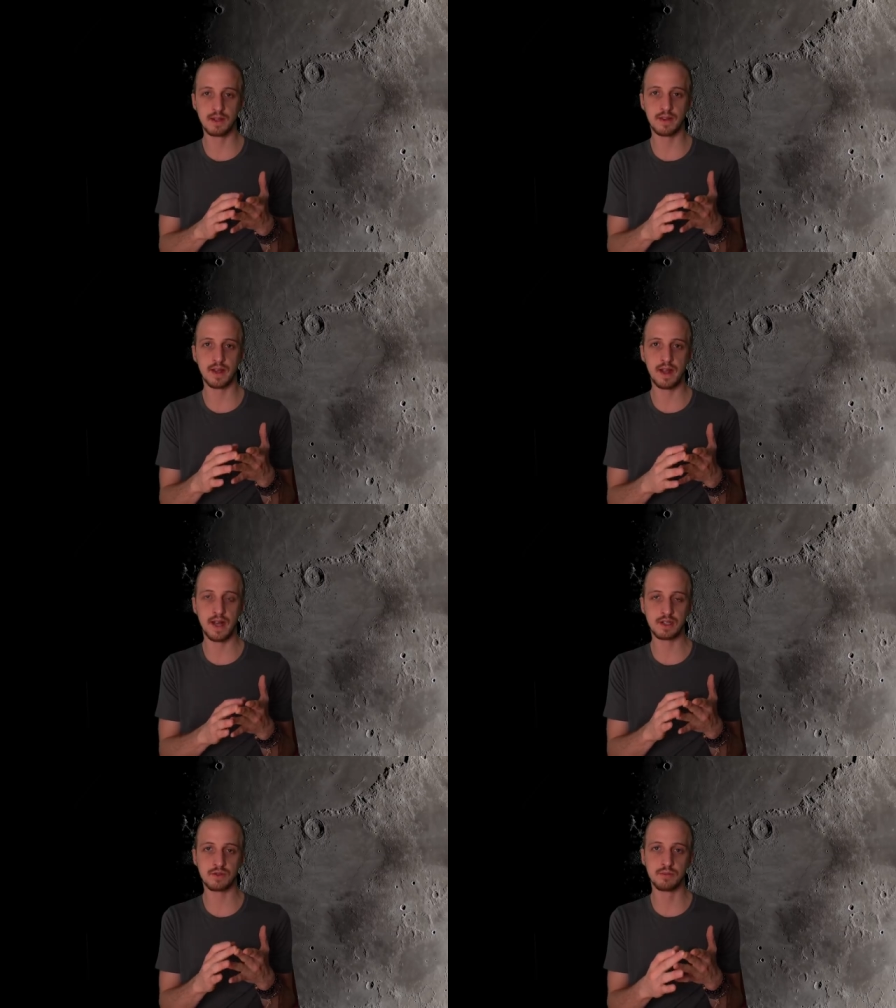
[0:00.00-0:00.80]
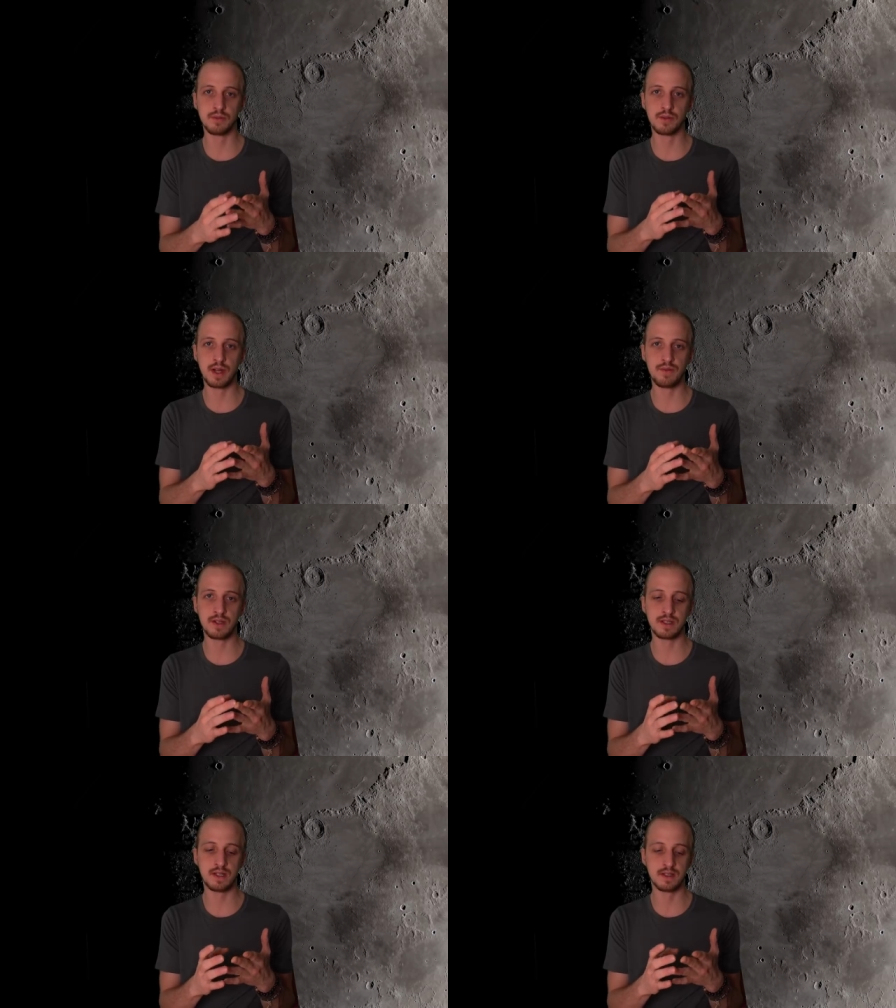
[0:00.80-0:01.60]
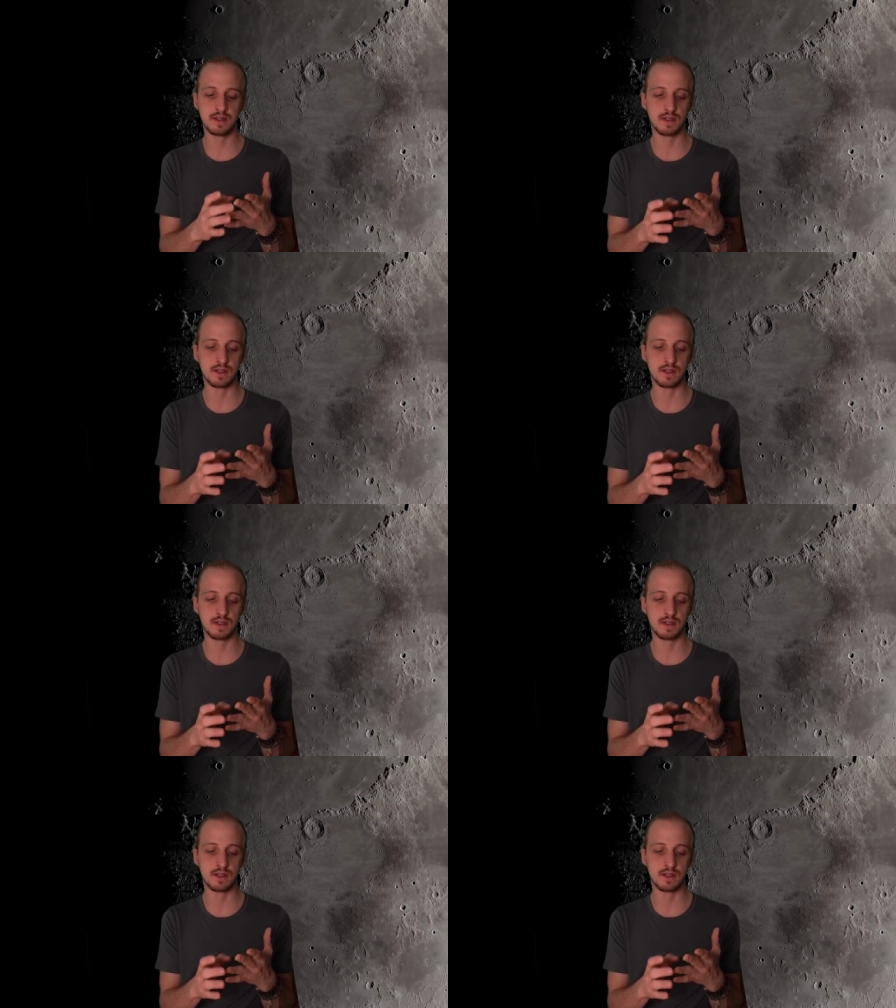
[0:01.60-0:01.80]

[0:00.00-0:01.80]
you get that extra moon every season.